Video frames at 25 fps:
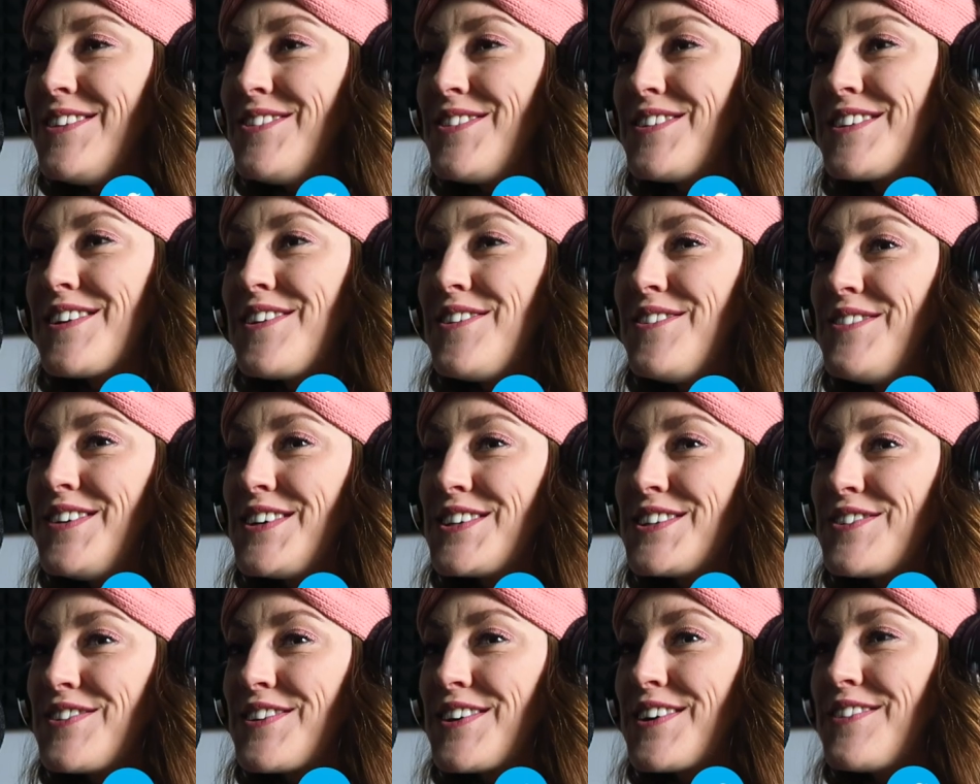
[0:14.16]
you so
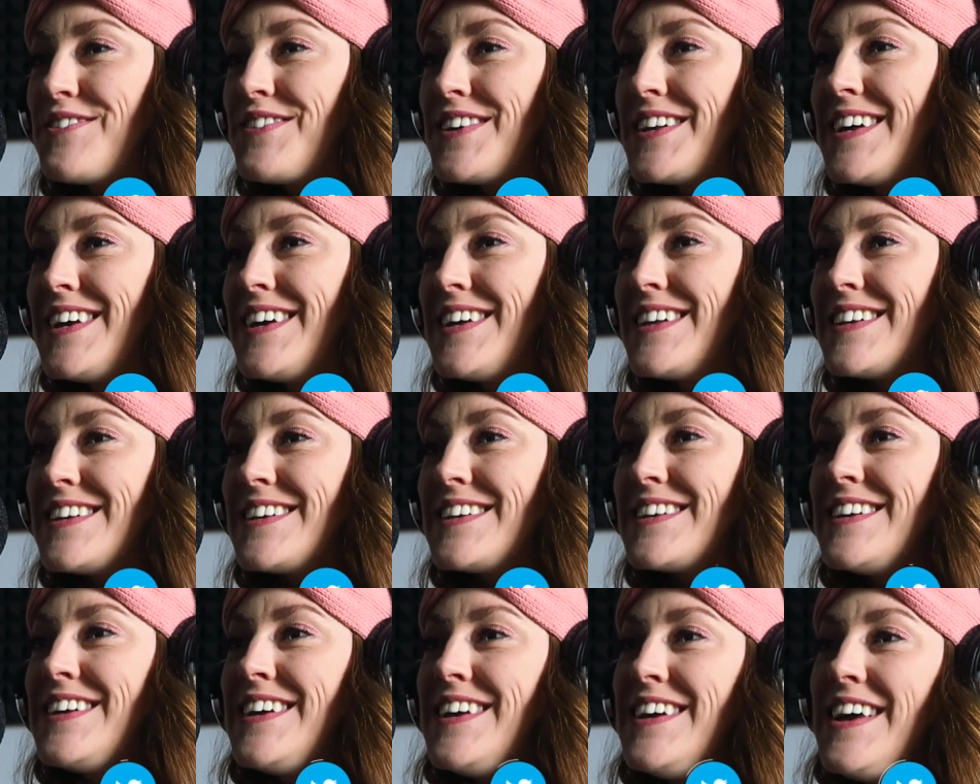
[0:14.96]
much for coming
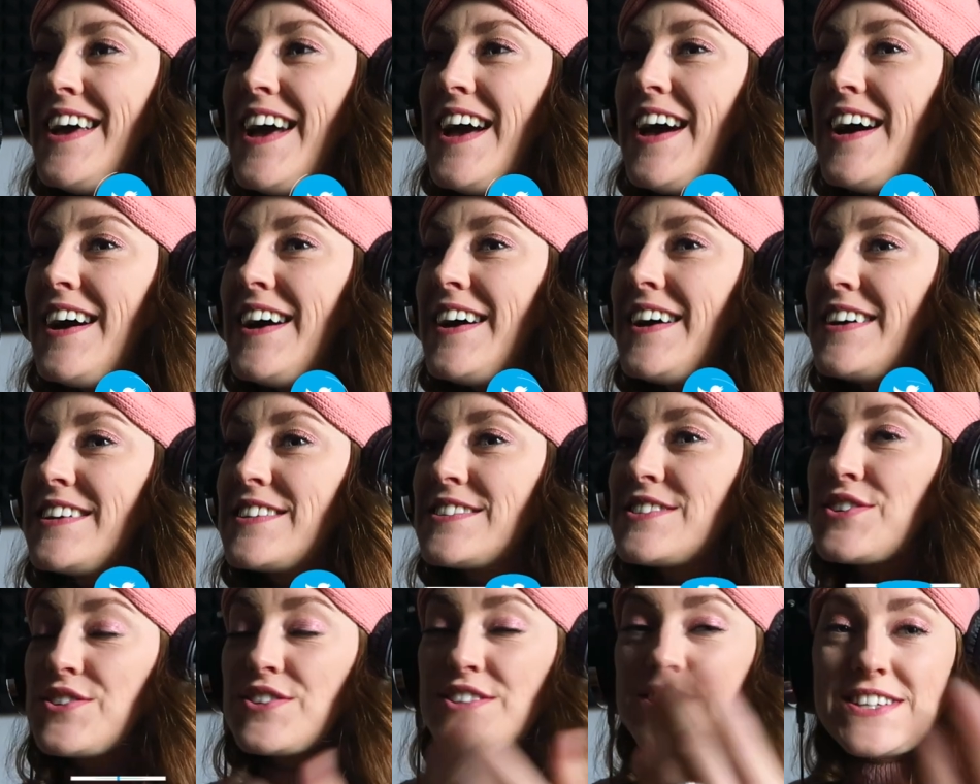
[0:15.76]
in.
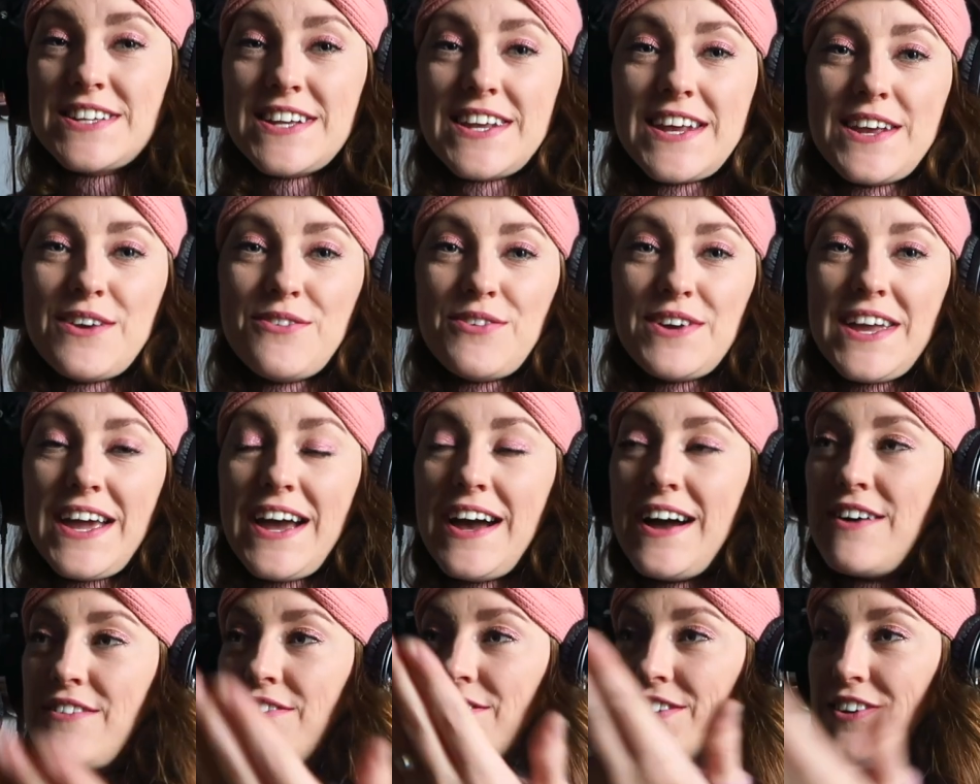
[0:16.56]
Uh, so today we
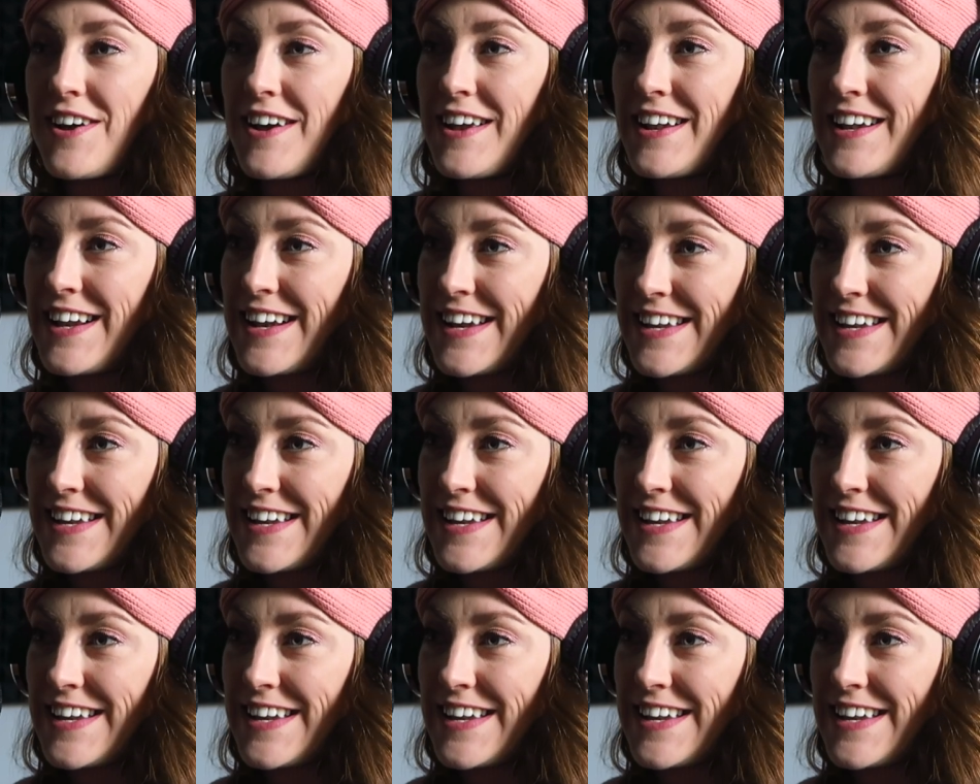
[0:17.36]
have Nile